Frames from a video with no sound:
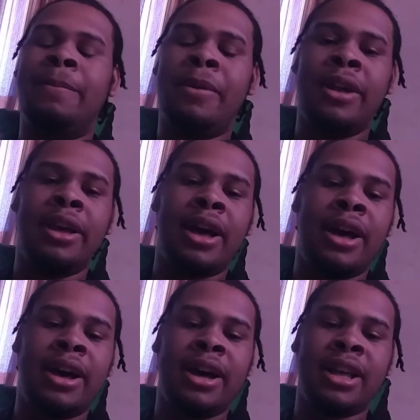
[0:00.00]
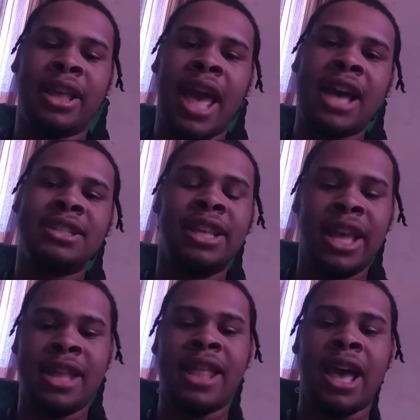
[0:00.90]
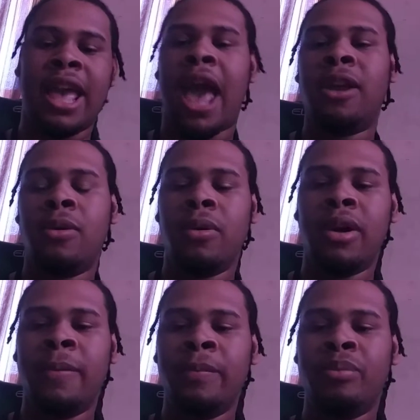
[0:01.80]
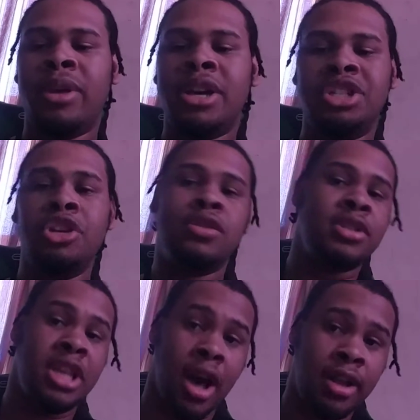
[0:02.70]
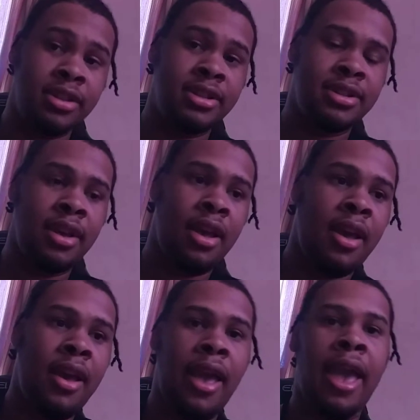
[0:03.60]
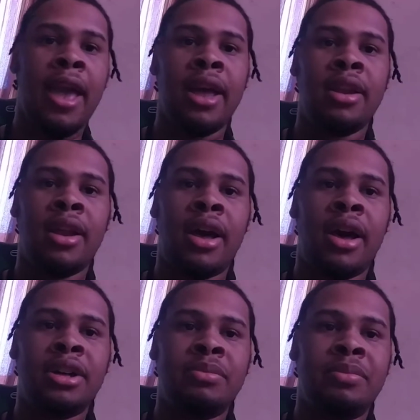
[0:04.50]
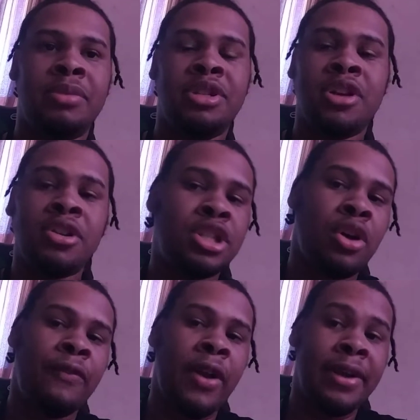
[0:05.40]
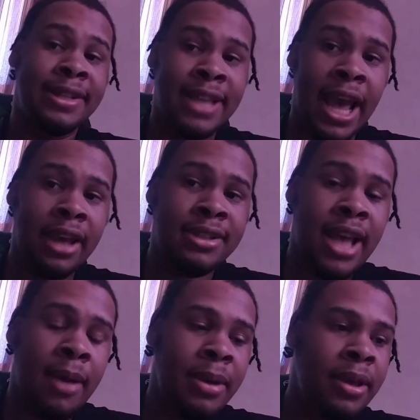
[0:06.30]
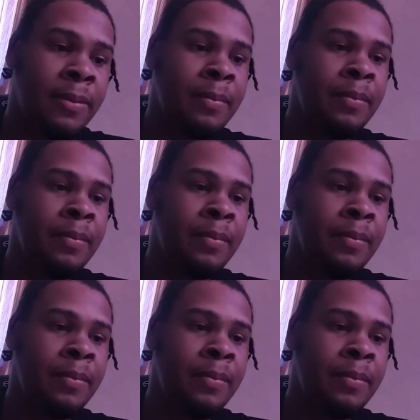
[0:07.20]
putting Cassie in that category because she uses guns, and but she's also very tech savvy.